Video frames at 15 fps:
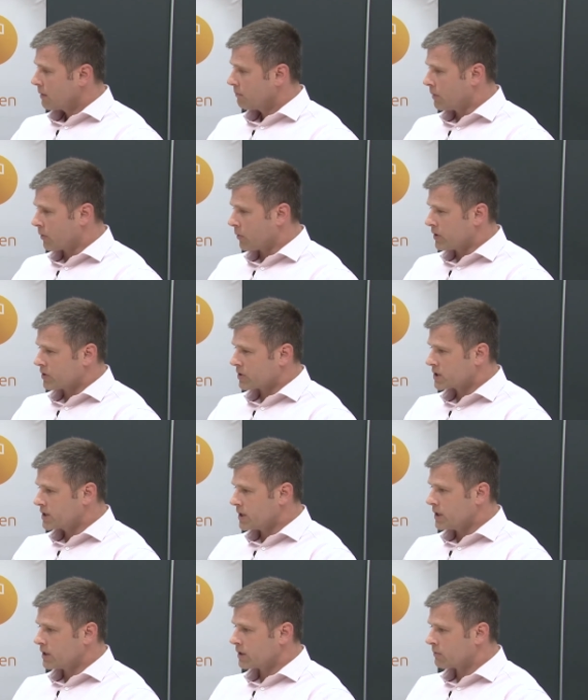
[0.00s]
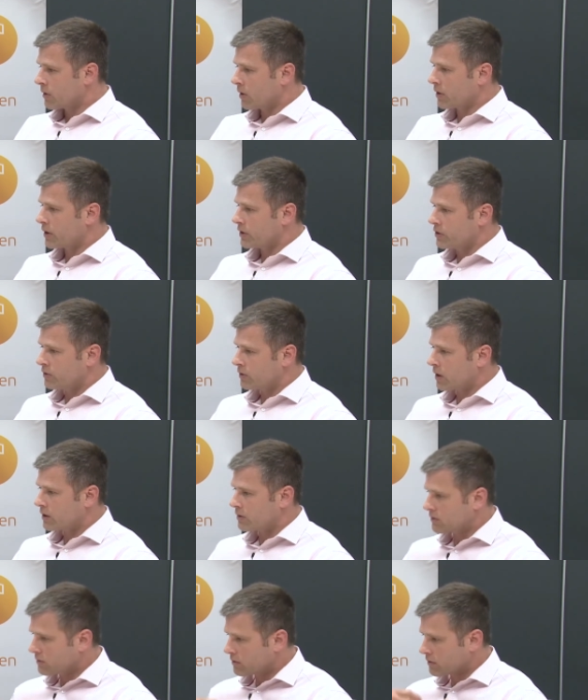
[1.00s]
but when you're seeding the market, you're
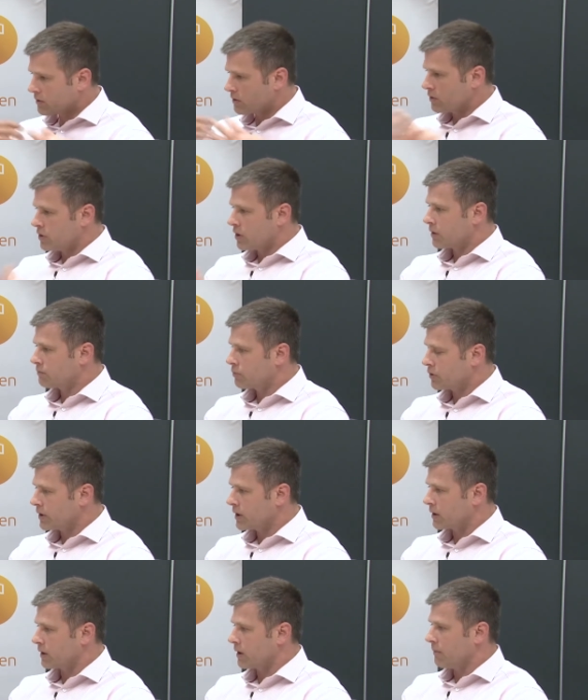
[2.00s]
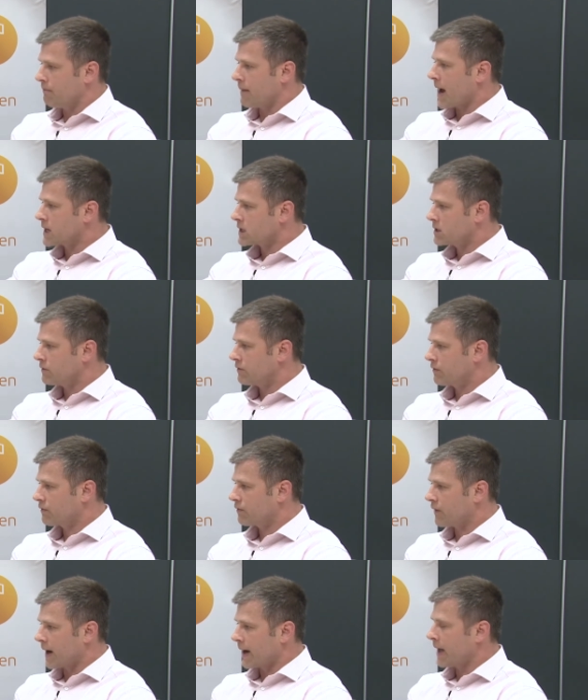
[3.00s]
not putting a massive
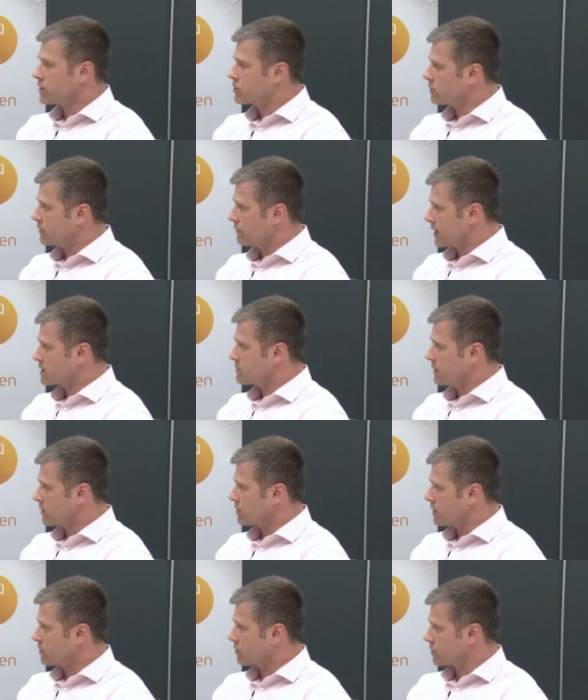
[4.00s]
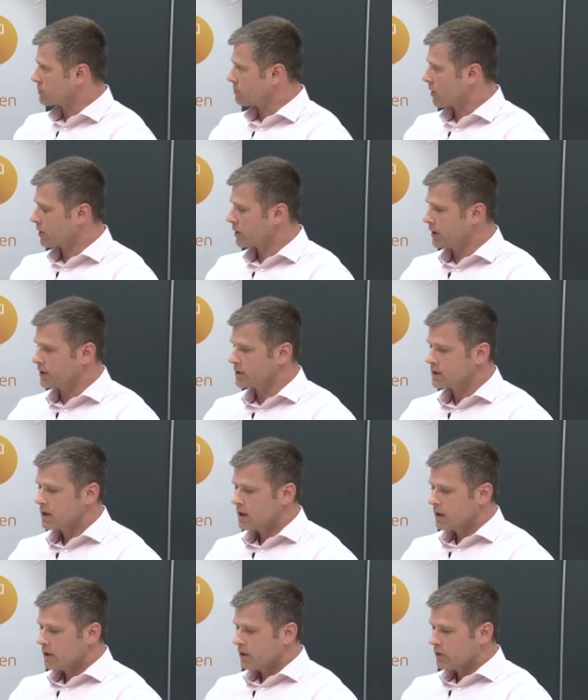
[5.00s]
financial investment into those markets.
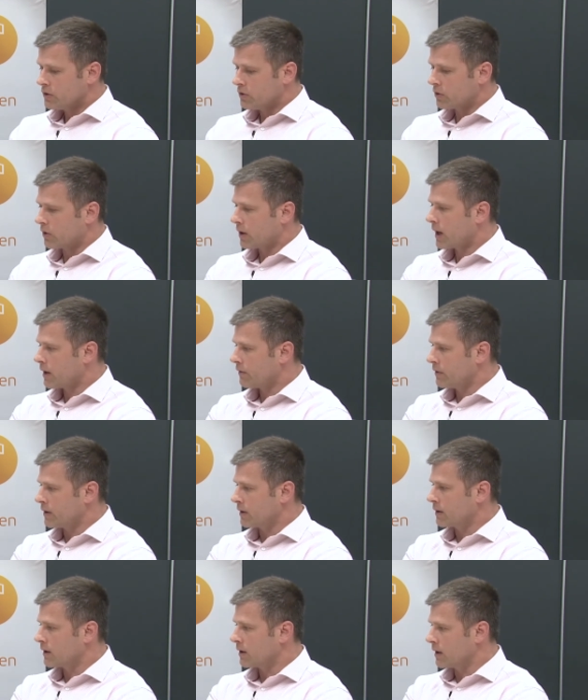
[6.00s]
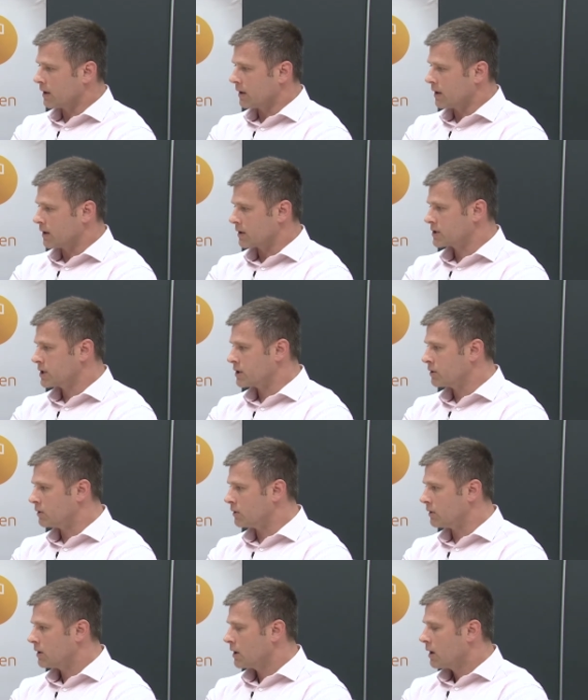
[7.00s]
You're having a
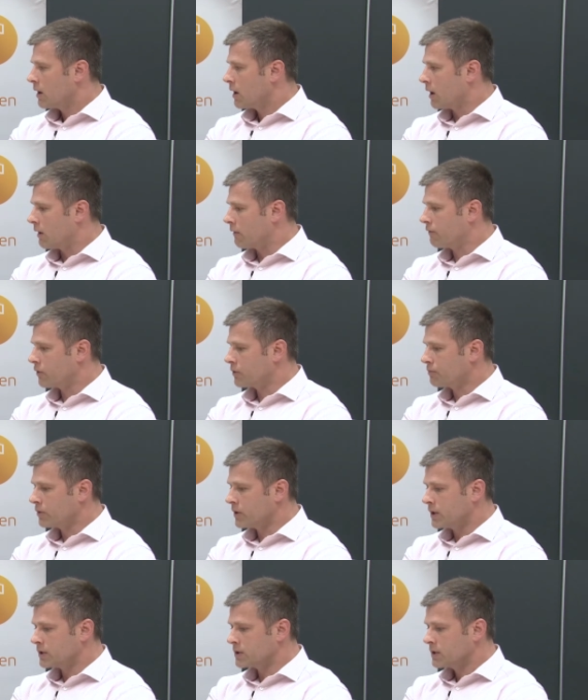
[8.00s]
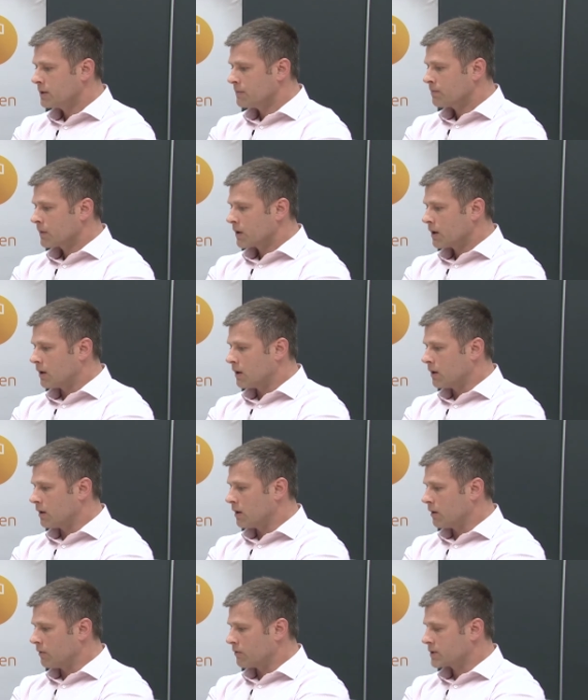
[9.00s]
single footprint
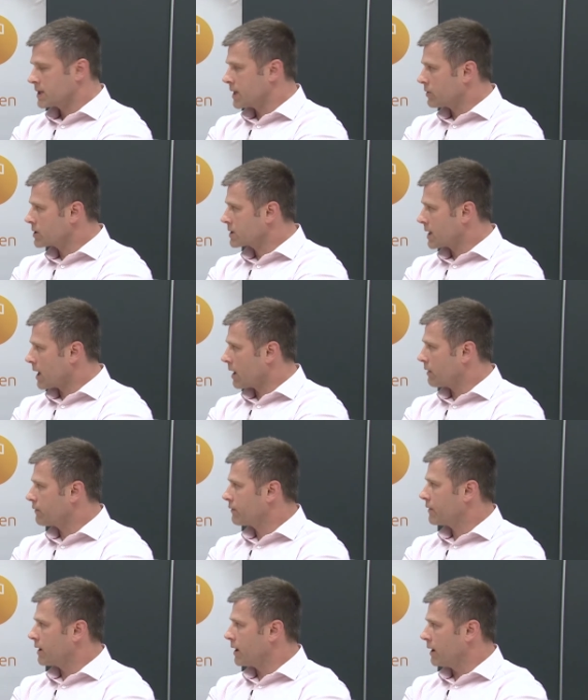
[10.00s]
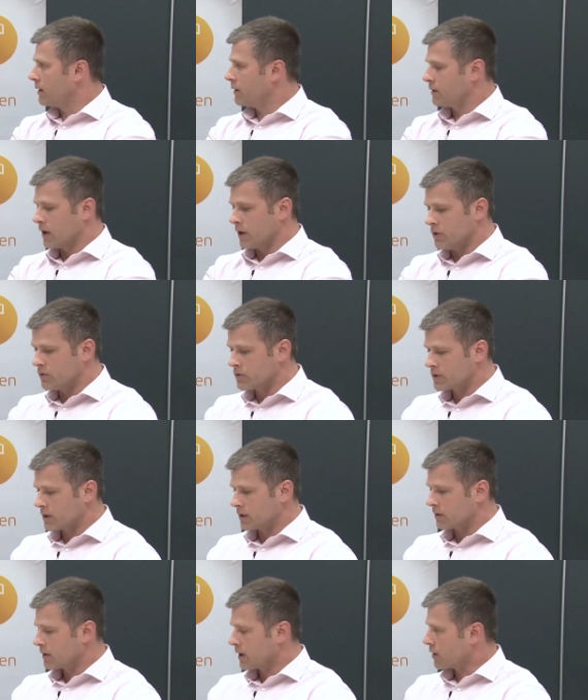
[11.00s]
of sales staff and
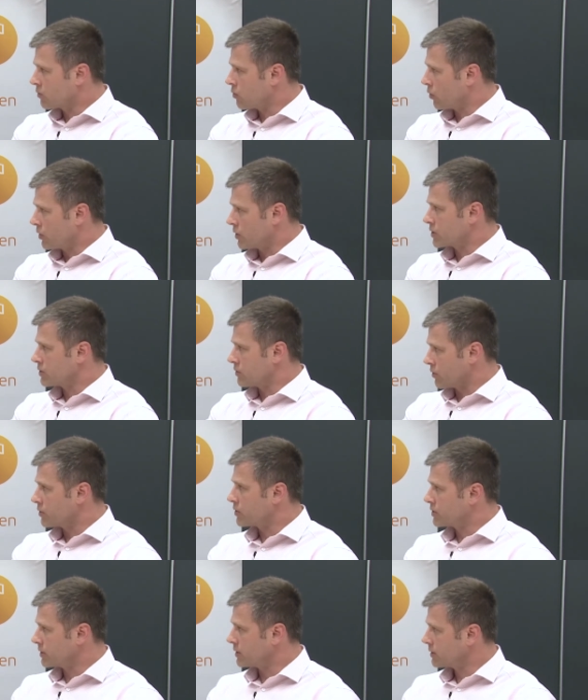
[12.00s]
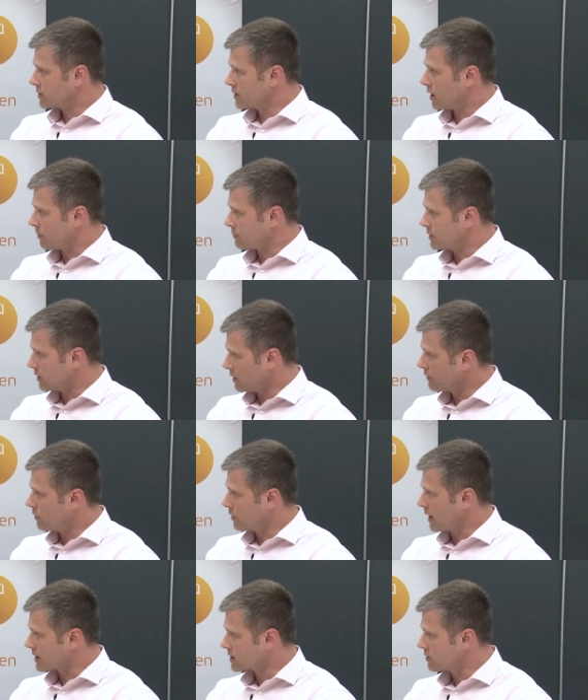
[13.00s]
using headquarters in order to help
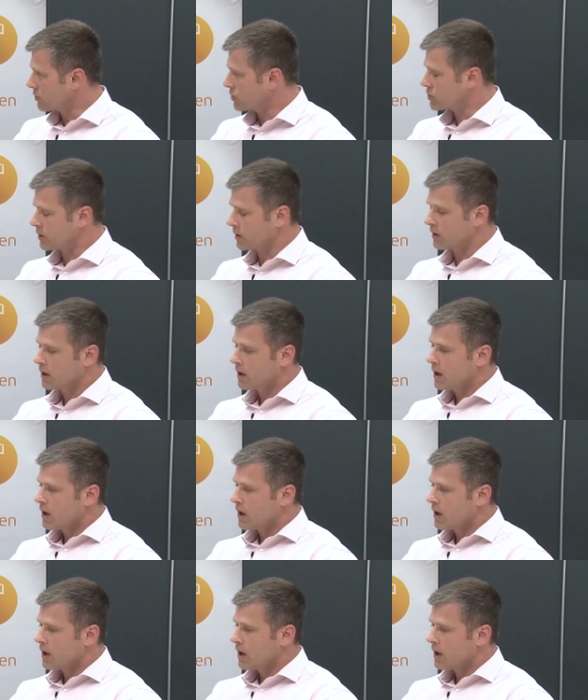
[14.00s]
deliver that solution.